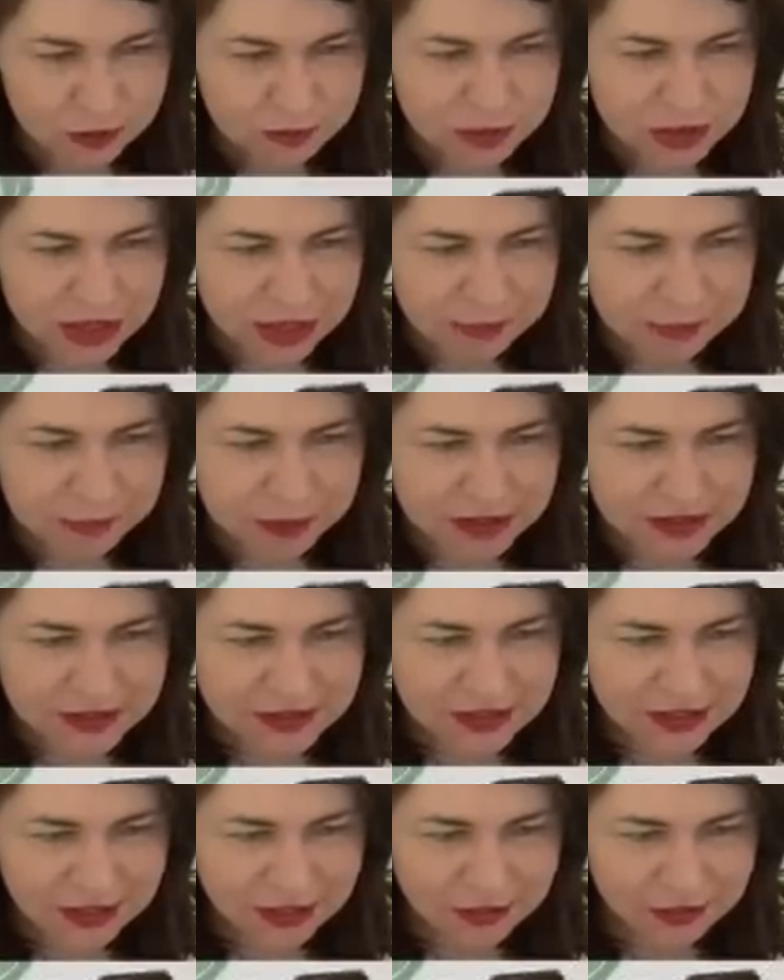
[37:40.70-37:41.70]
ripped out piece
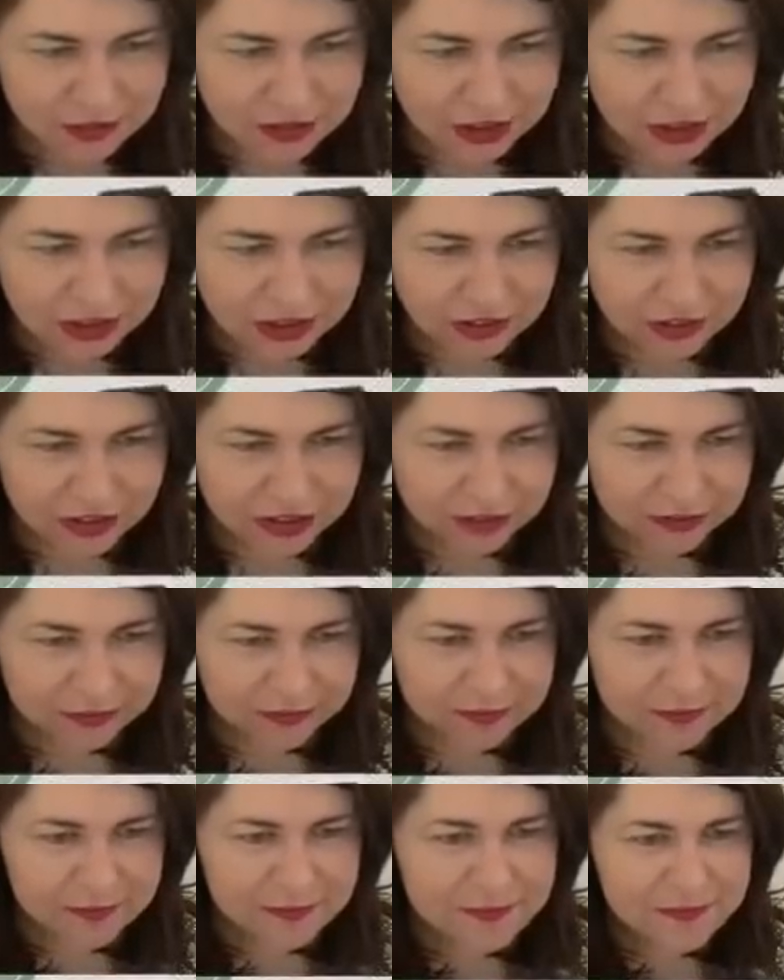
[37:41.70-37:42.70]
here I really like.
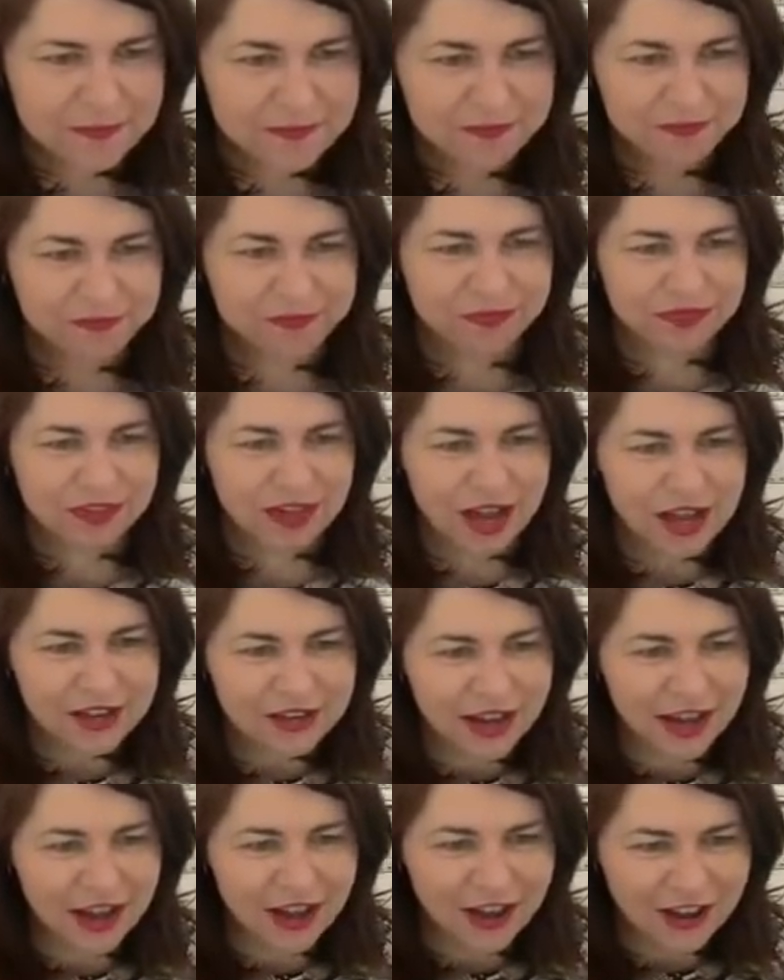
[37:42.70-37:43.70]

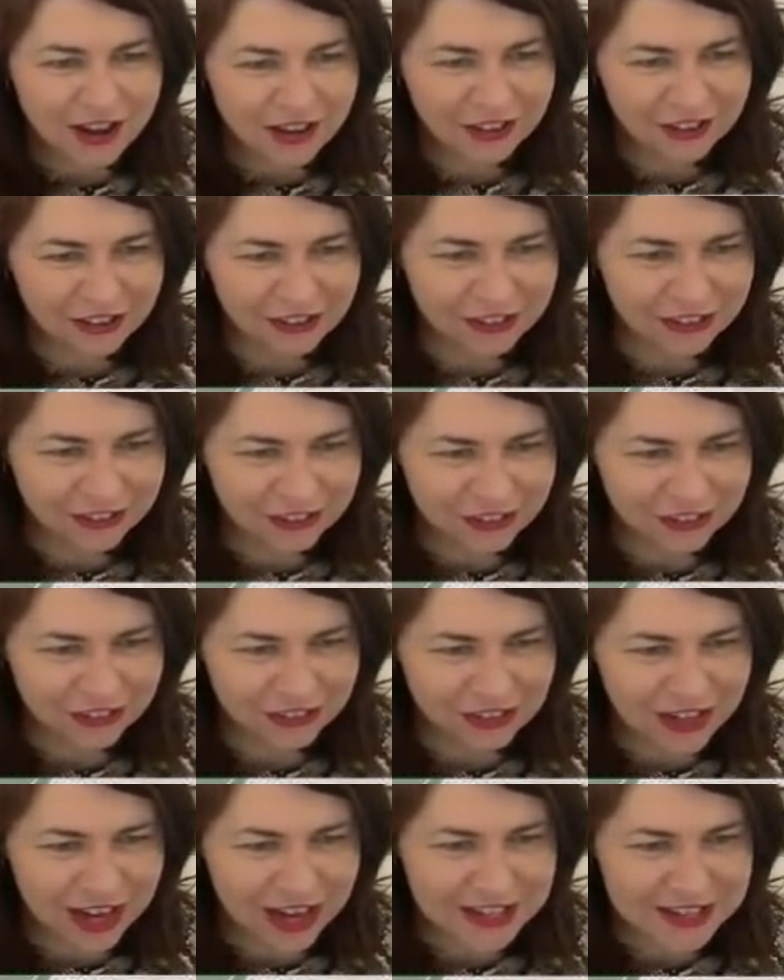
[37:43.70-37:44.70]
I
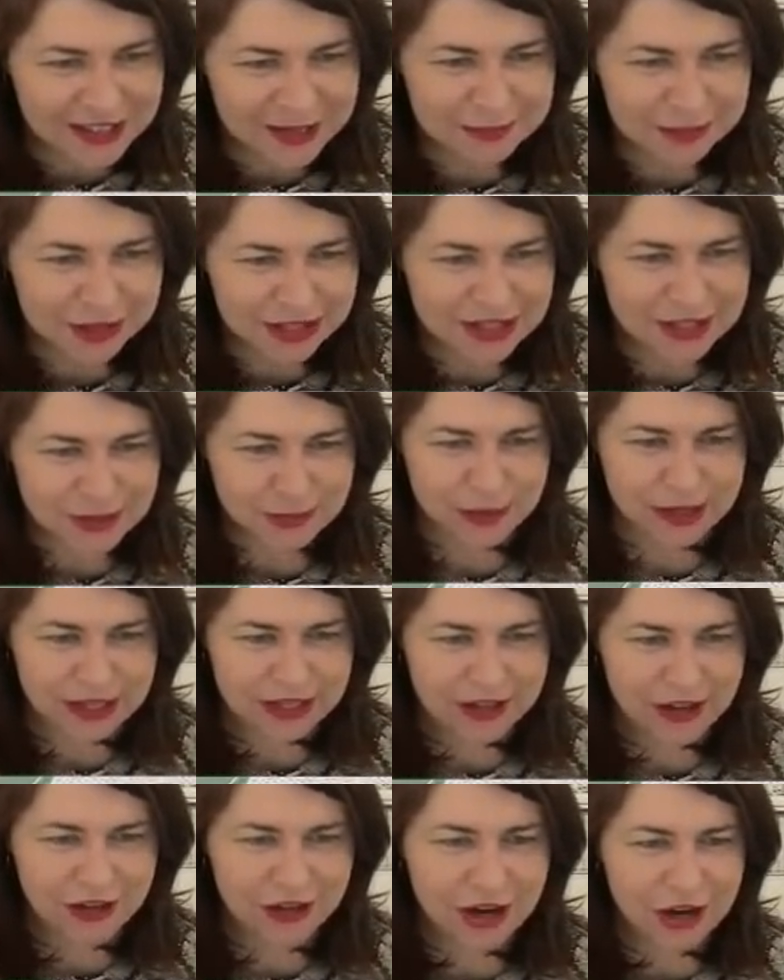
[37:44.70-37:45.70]
know. Handsomely
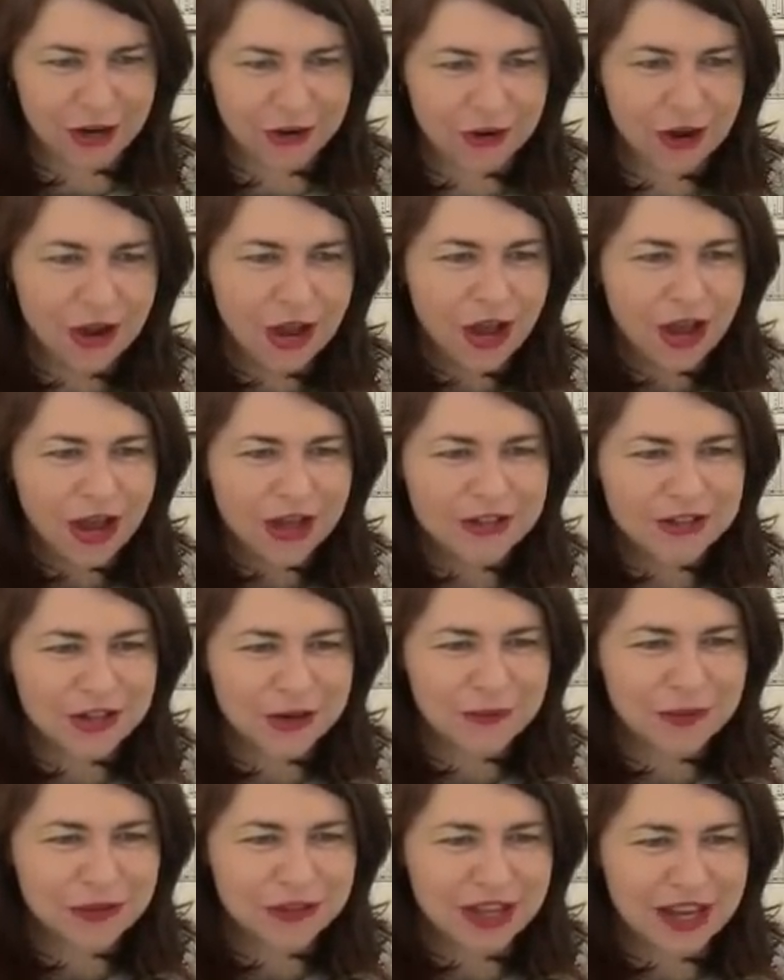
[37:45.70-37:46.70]
sweet. I know. Suited, yeah. I
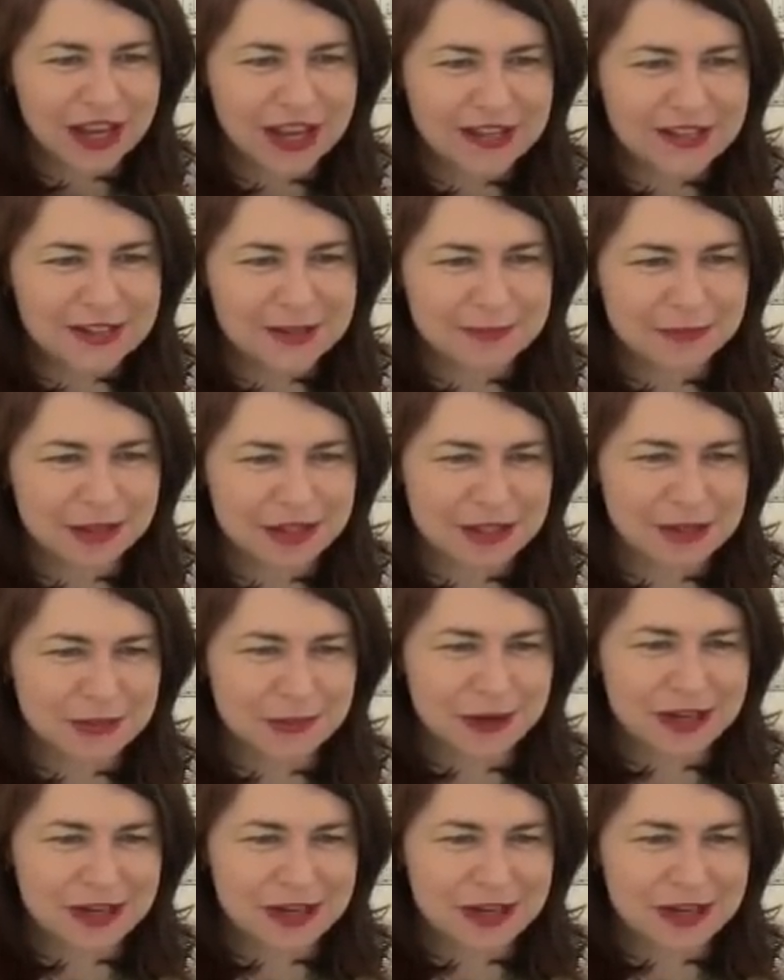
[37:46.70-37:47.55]
don't want sweeted, the handsomely suited.